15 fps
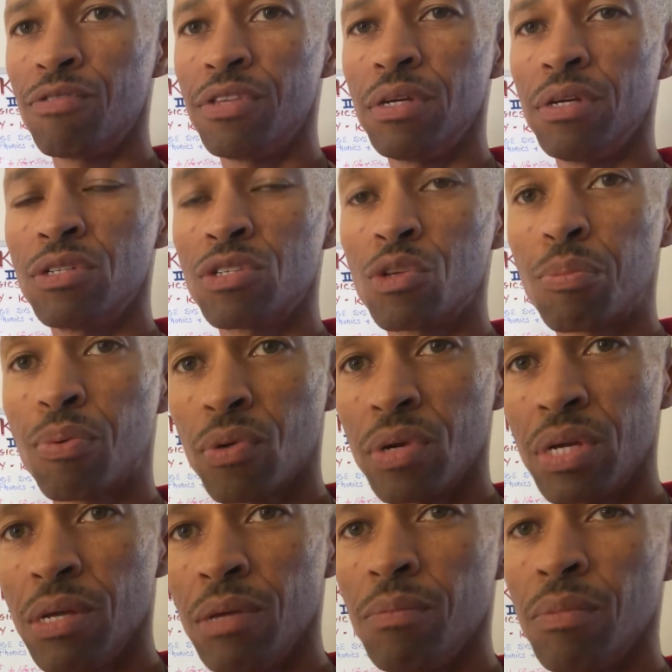the
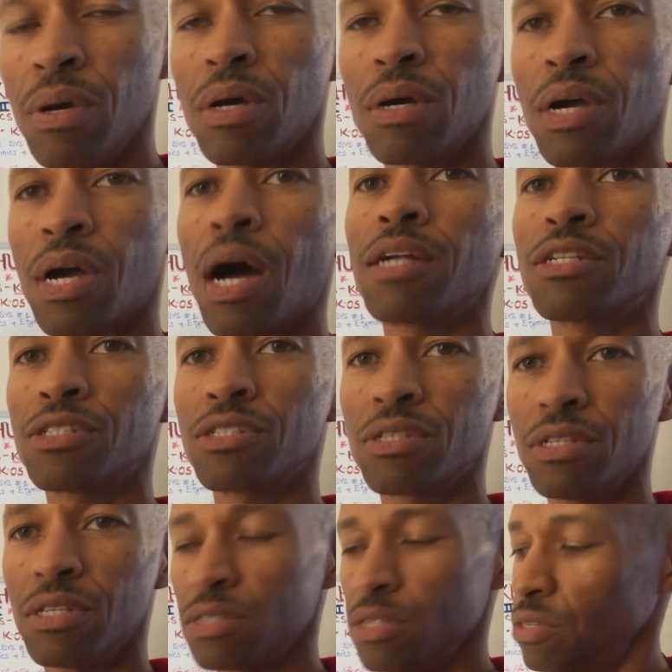supreme
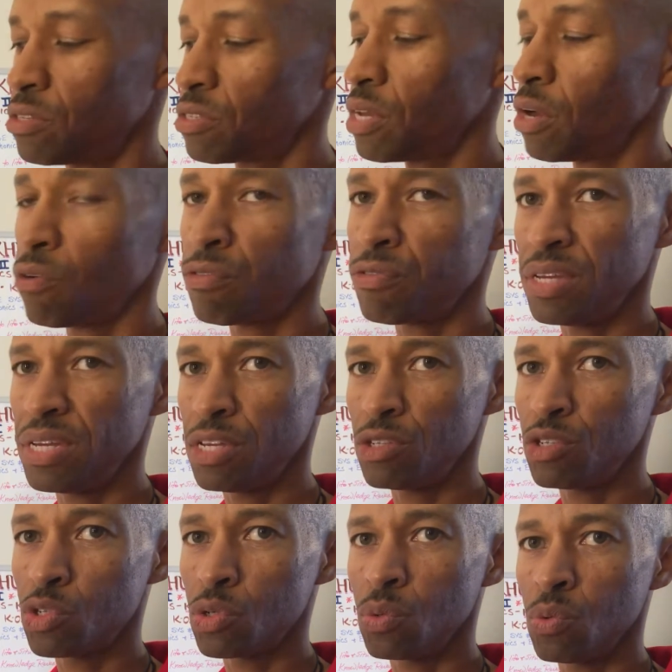consciousness itself
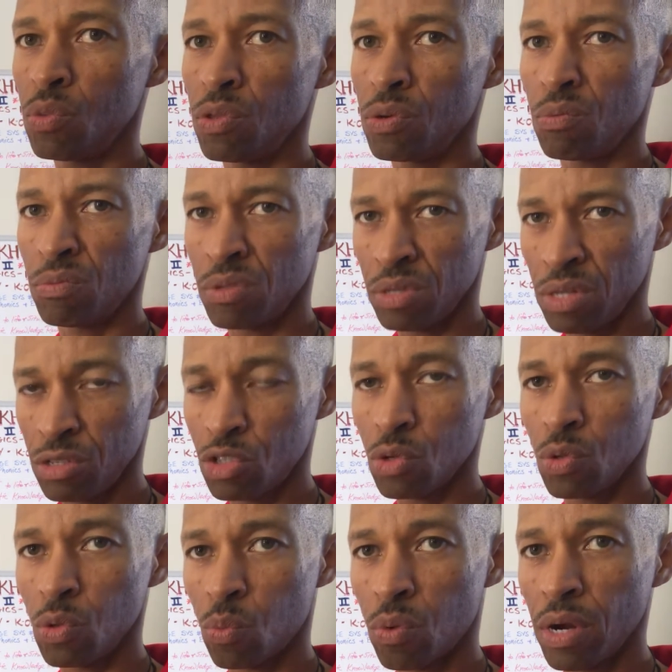into
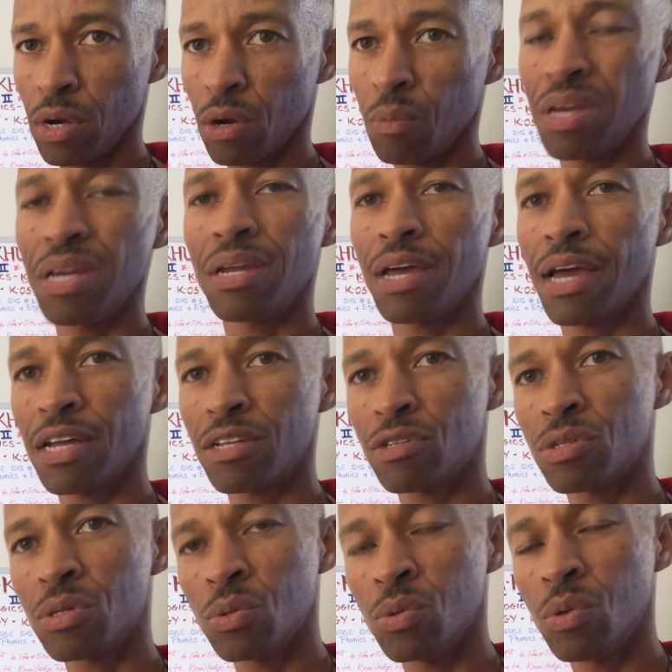the realm, it
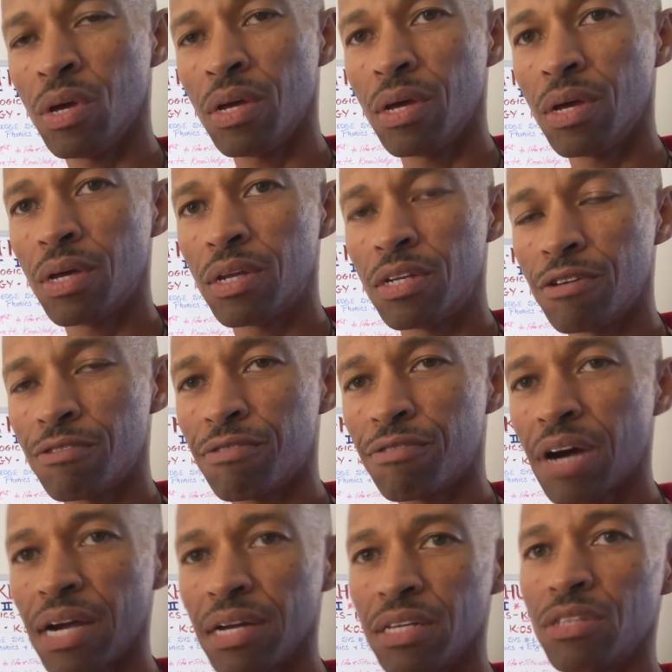had to
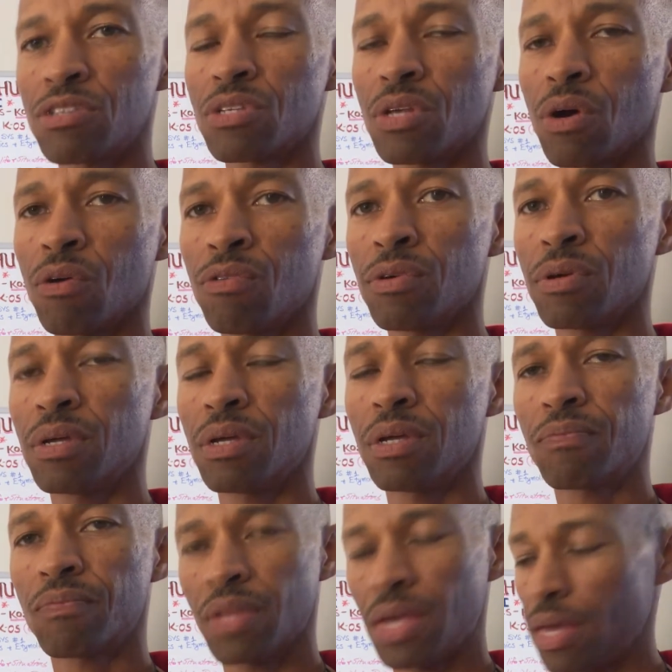divide itself,
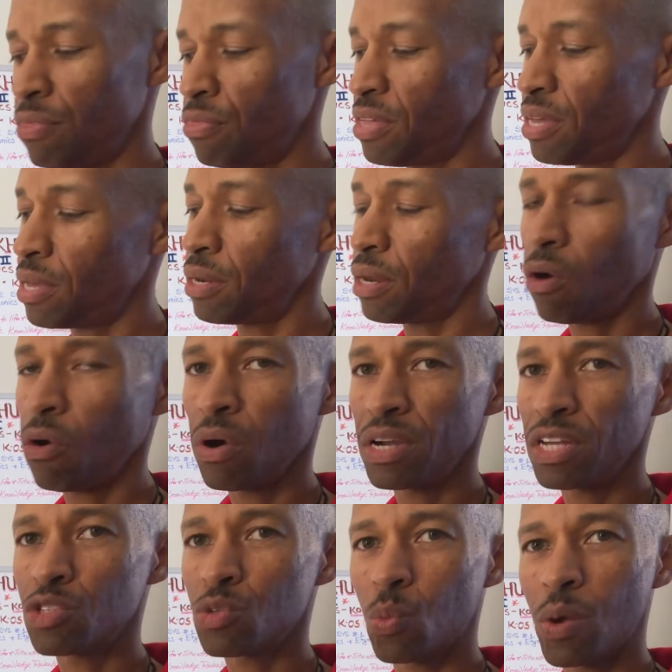and then
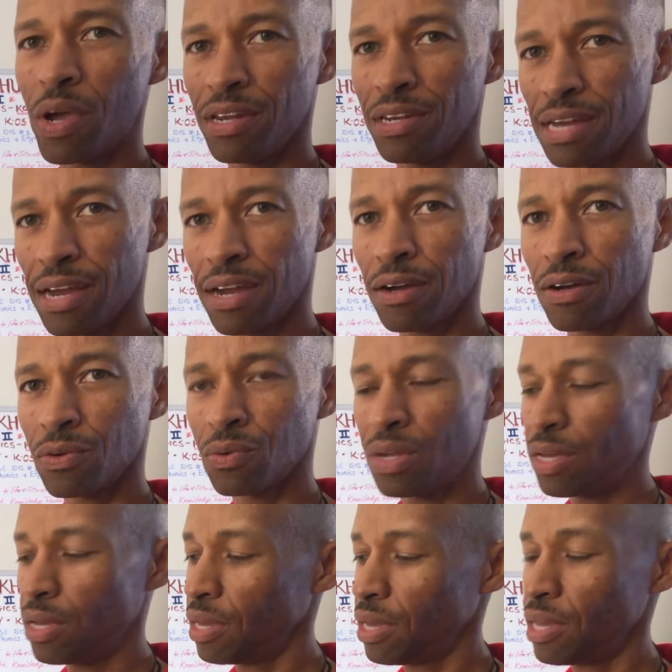on its way down,
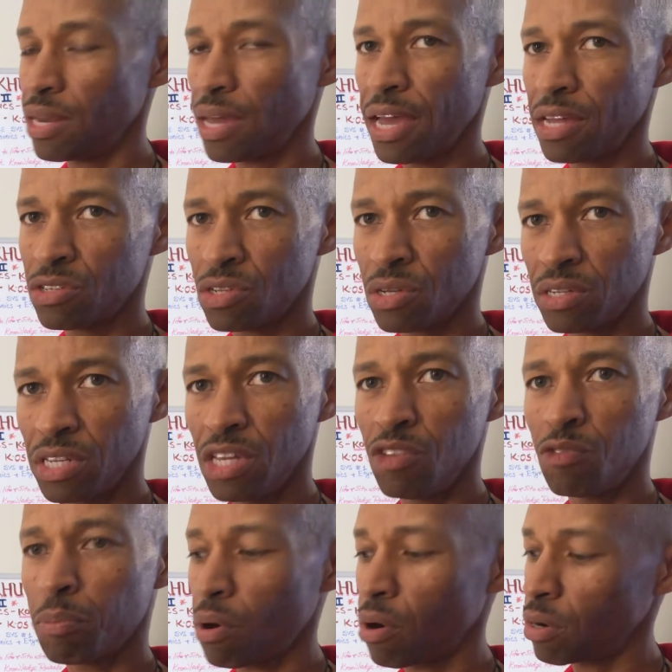it had to
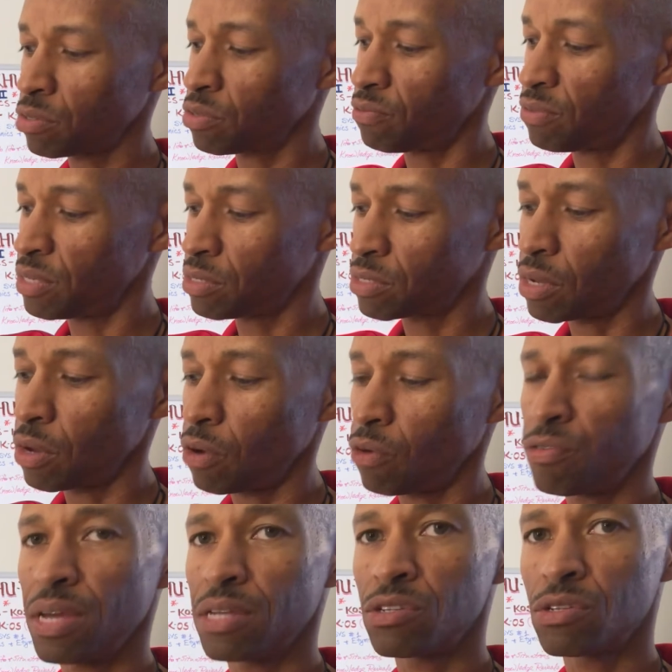leave parts of
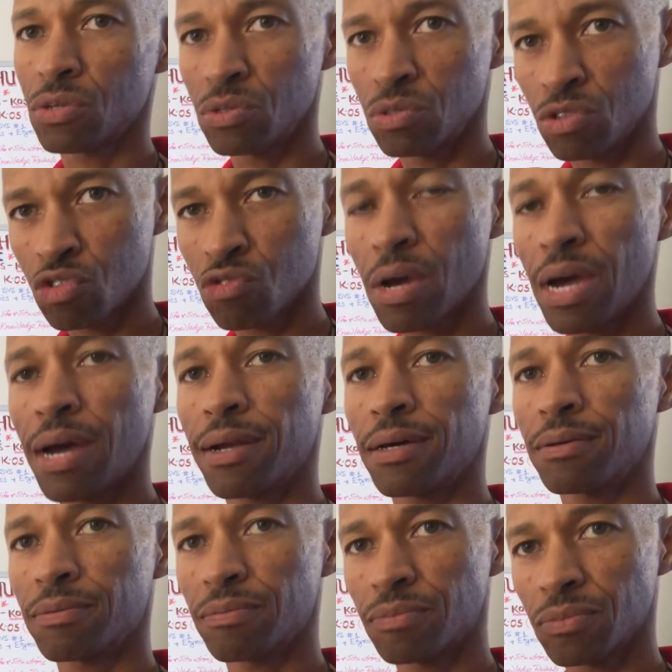itself at certain strata.
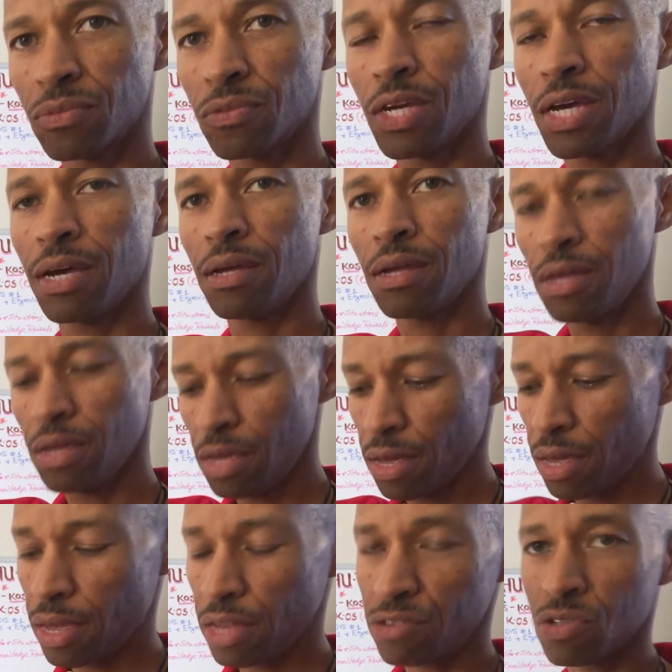Okay,
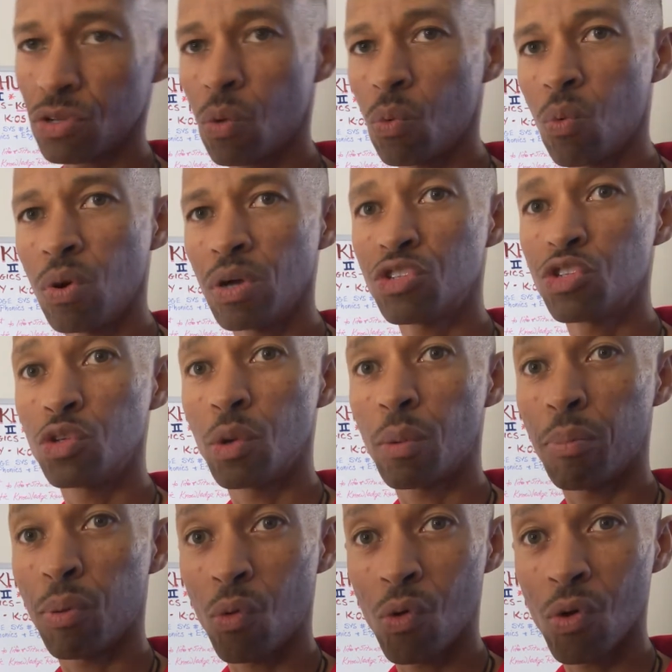and so once you're
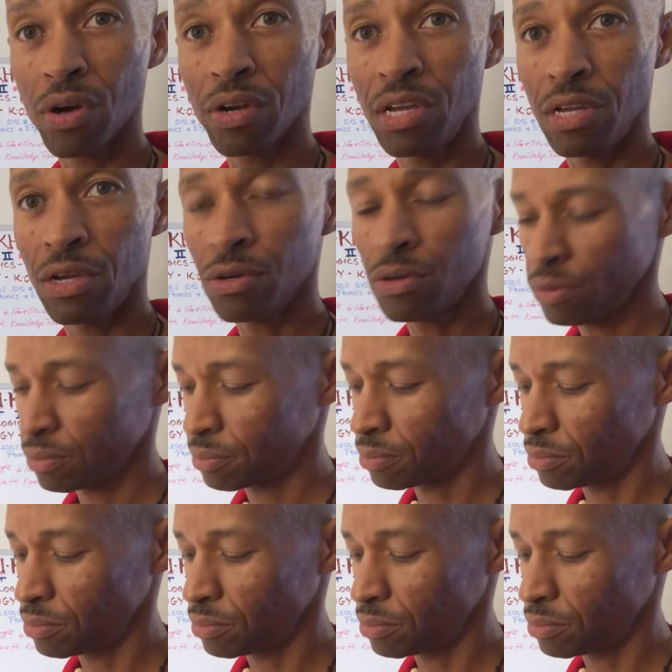born here